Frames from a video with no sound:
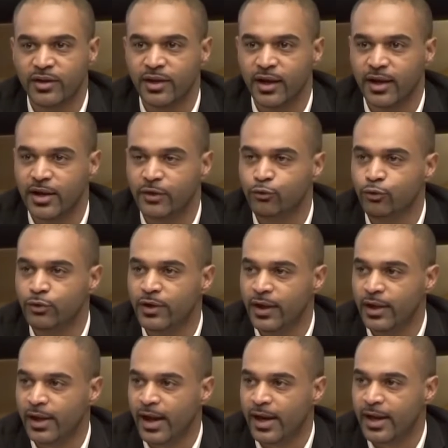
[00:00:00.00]
words
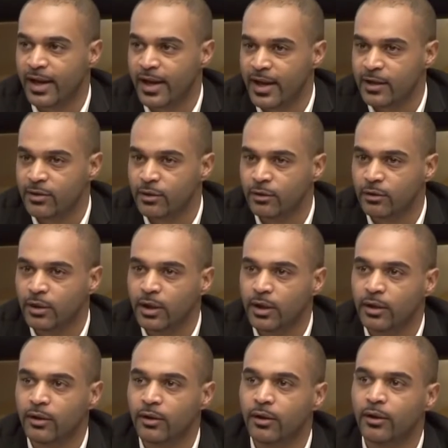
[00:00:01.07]
to begin with,
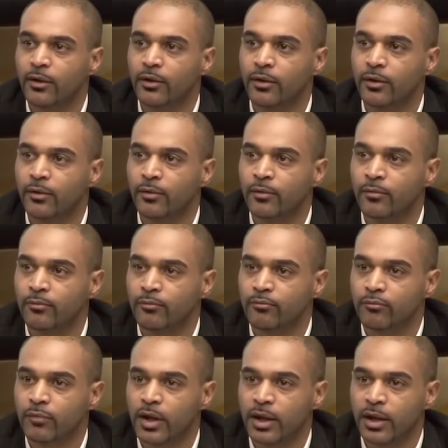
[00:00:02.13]
the radio of the
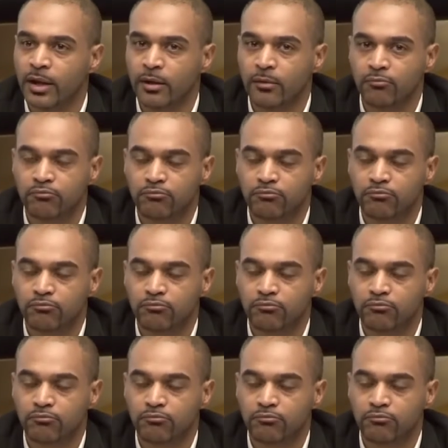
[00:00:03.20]
hills,